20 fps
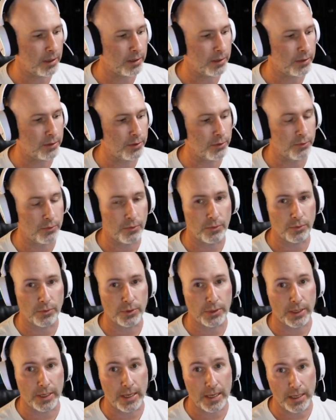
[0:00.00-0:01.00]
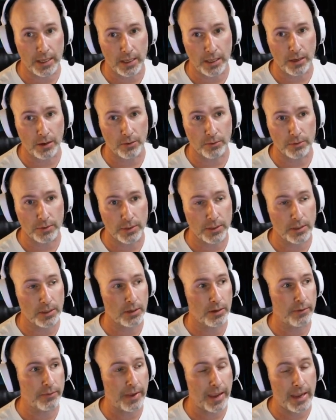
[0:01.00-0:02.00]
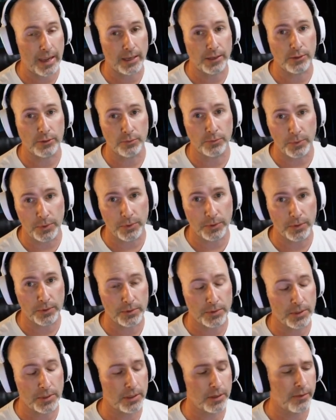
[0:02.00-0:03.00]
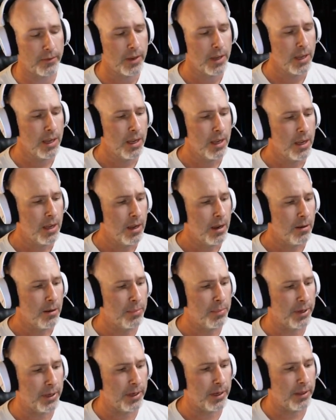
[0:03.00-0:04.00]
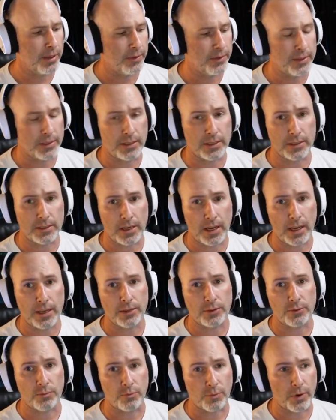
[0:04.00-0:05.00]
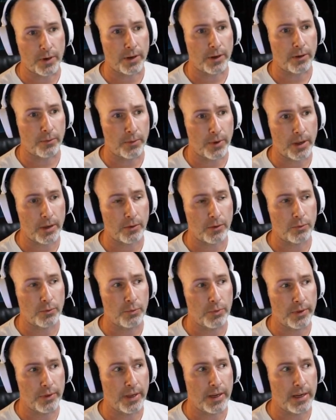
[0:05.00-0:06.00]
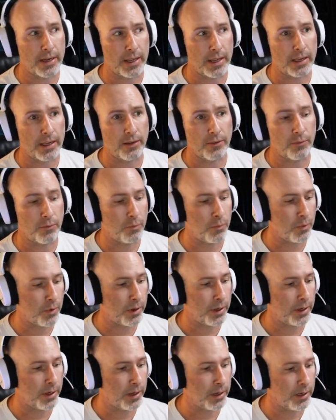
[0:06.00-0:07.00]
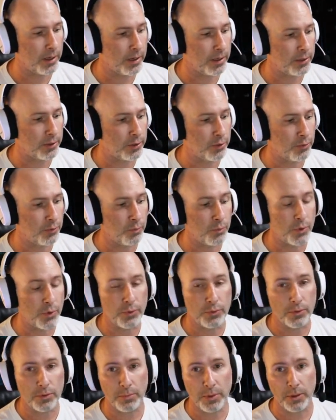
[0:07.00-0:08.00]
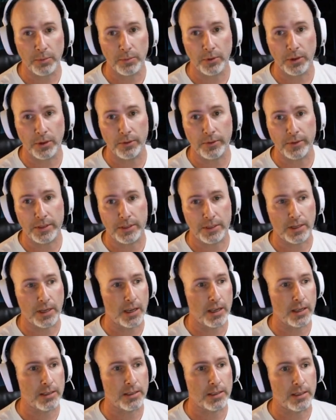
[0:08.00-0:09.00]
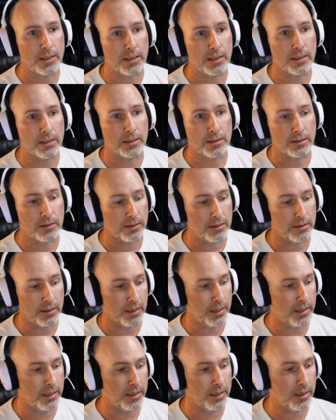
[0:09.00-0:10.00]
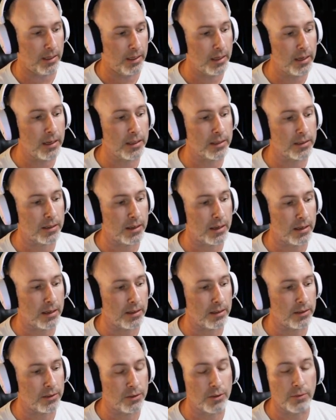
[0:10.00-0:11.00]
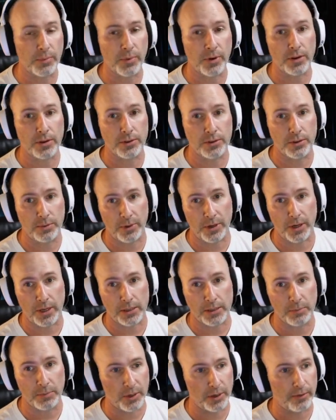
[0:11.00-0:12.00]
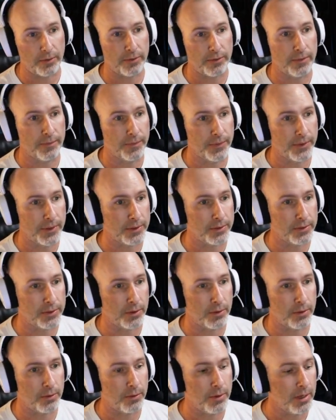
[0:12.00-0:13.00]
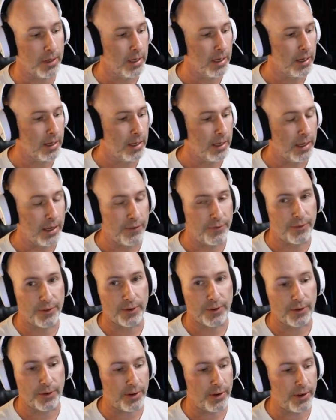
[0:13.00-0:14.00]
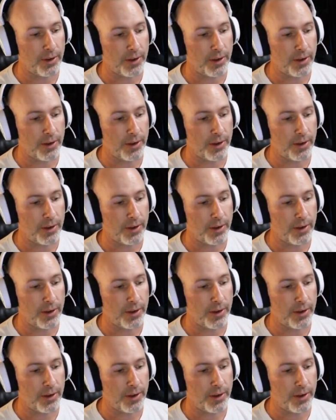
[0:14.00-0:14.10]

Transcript: to hit on stuff and to wound on stuff. But this is nice. Running around with a -1 to wound bubble on these guys it is a super nice buff. So if you're